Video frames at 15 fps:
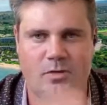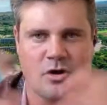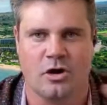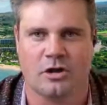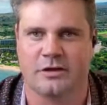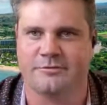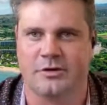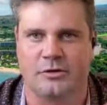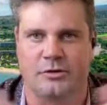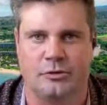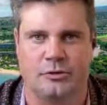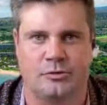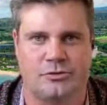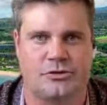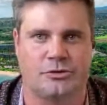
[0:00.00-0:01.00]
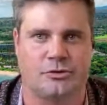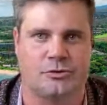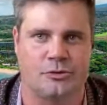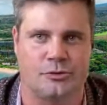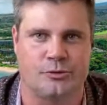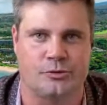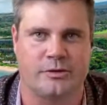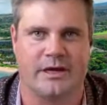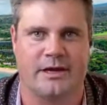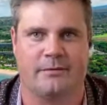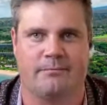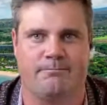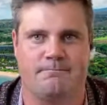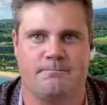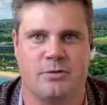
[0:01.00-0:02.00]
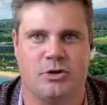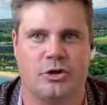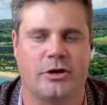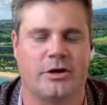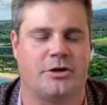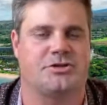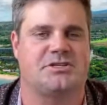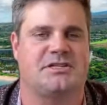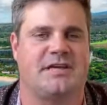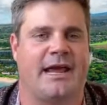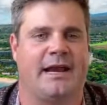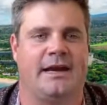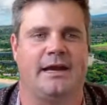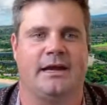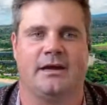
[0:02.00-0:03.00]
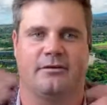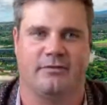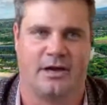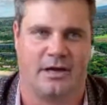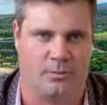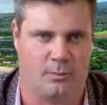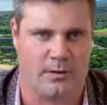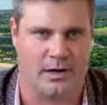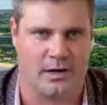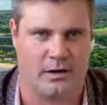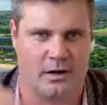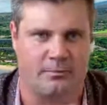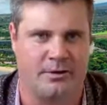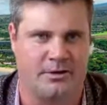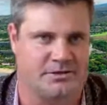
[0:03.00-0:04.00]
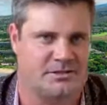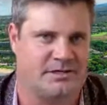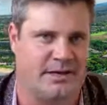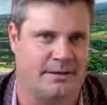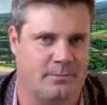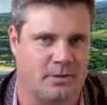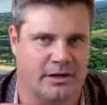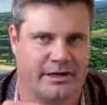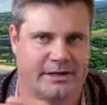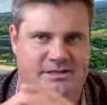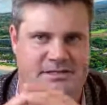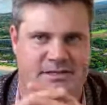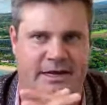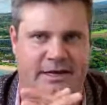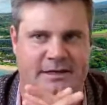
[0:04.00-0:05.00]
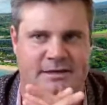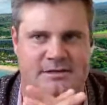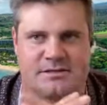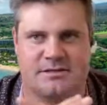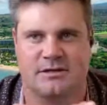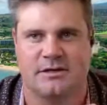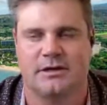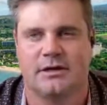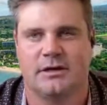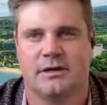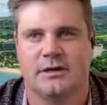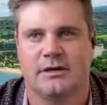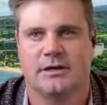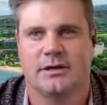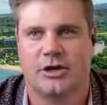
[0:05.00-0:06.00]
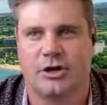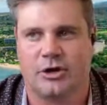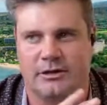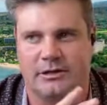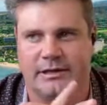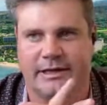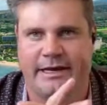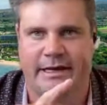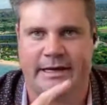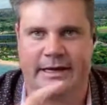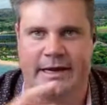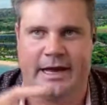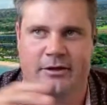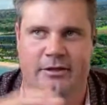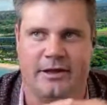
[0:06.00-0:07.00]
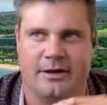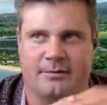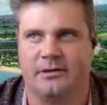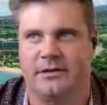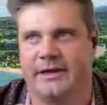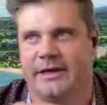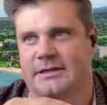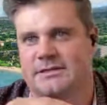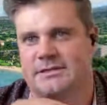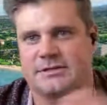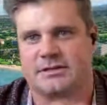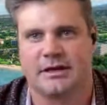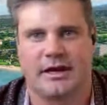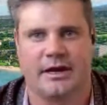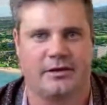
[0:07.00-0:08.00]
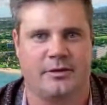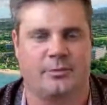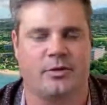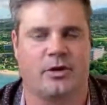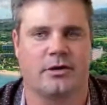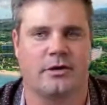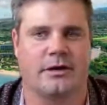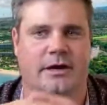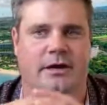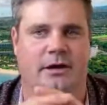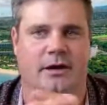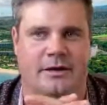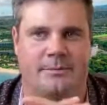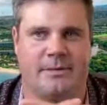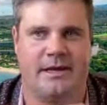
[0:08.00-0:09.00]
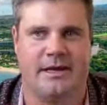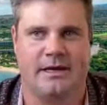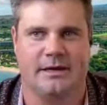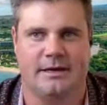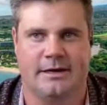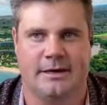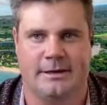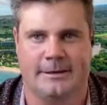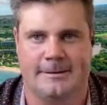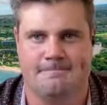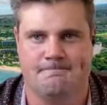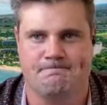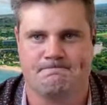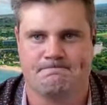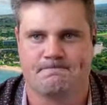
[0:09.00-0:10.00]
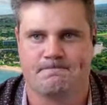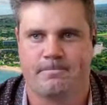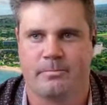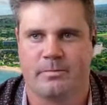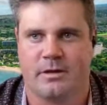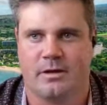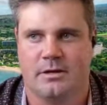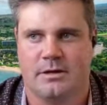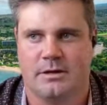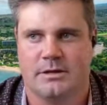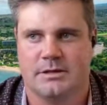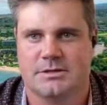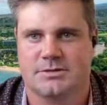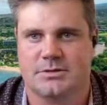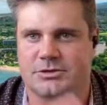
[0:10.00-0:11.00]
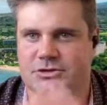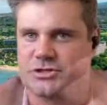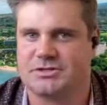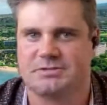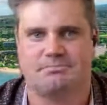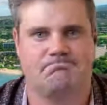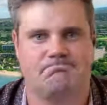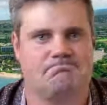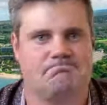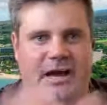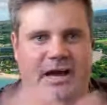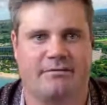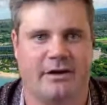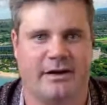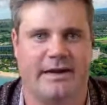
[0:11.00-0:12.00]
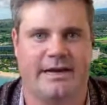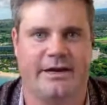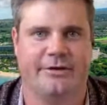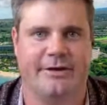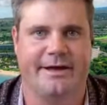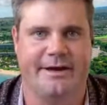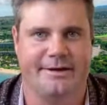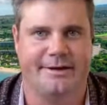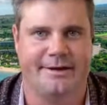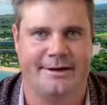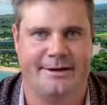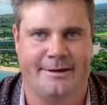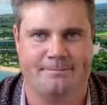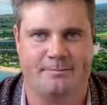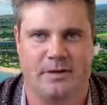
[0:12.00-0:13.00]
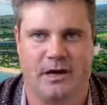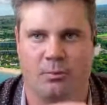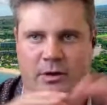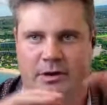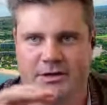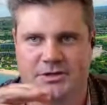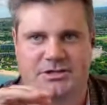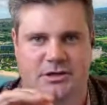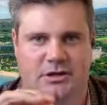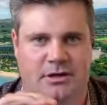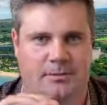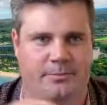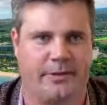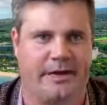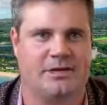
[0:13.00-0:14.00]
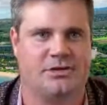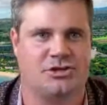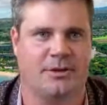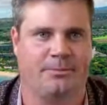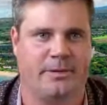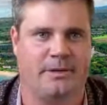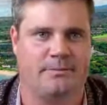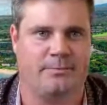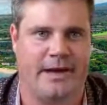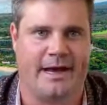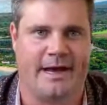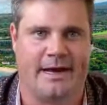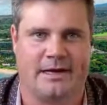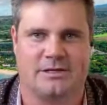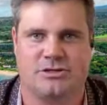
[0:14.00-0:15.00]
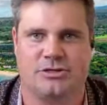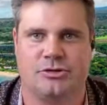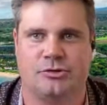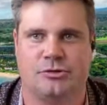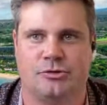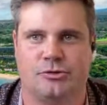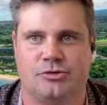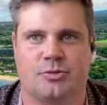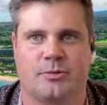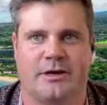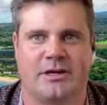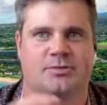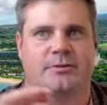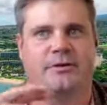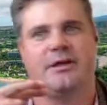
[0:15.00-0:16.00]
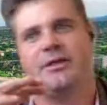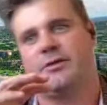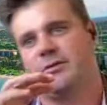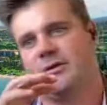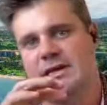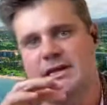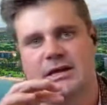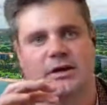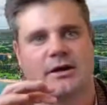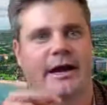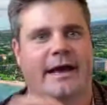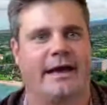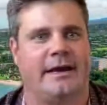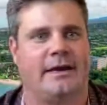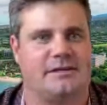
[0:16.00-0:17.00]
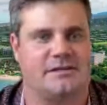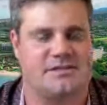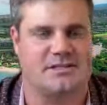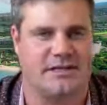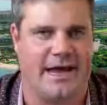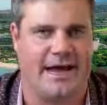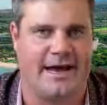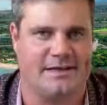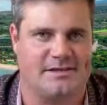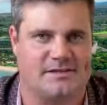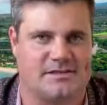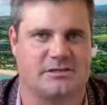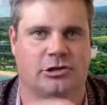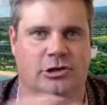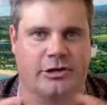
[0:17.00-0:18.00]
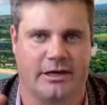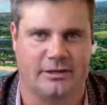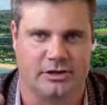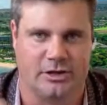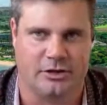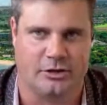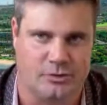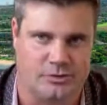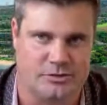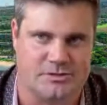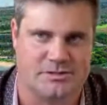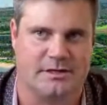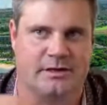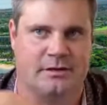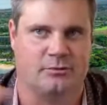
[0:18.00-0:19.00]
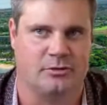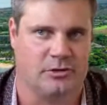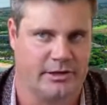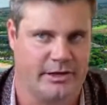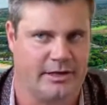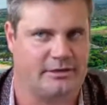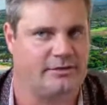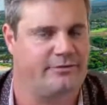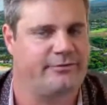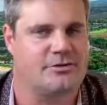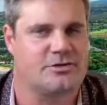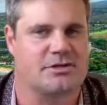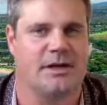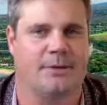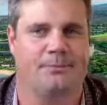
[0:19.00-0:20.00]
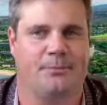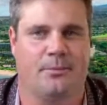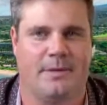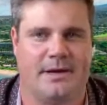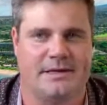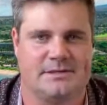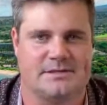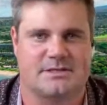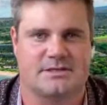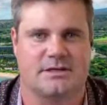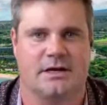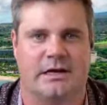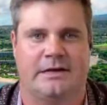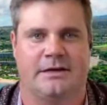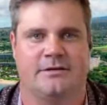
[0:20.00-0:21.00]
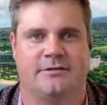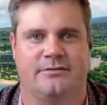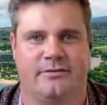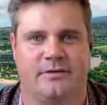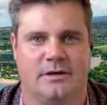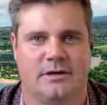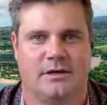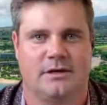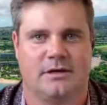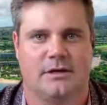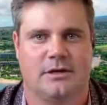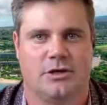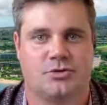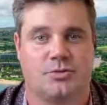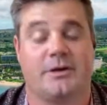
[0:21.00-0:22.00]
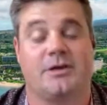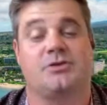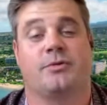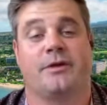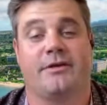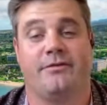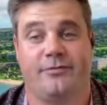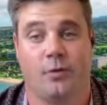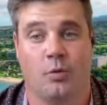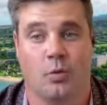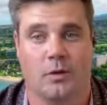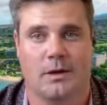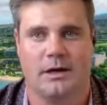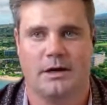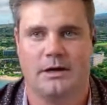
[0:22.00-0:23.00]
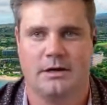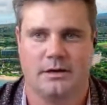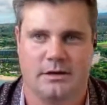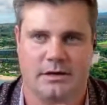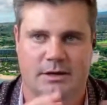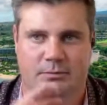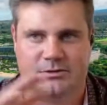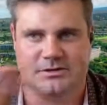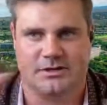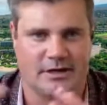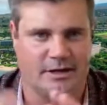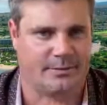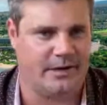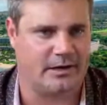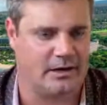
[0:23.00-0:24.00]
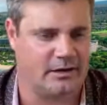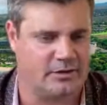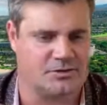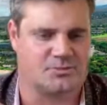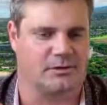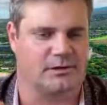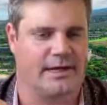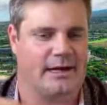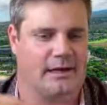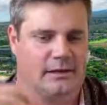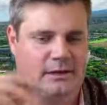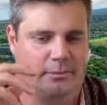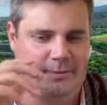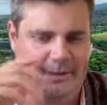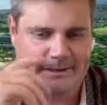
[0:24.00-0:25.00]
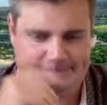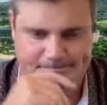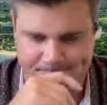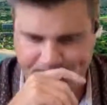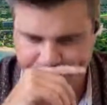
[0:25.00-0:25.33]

all of you to get a good understanding of kind of where our real estate market stands currently and how that relates to kind of the broader economy. So I'll just dive right into it. I want to start by jumping back to 2023 year-end stats, look at those, and then we'll look at the first couple months of 2024, and we'll talk about how those relate a little bit.